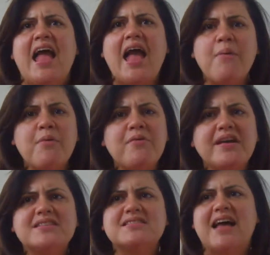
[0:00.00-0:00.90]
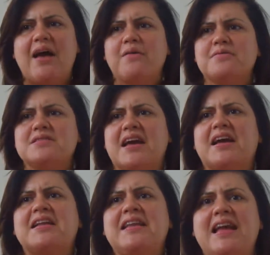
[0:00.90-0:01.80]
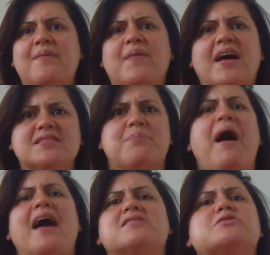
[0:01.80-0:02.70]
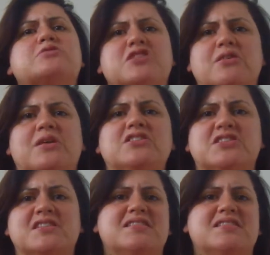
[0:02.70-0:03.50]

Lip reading: Emmerich sounds like a name that's passed through generations.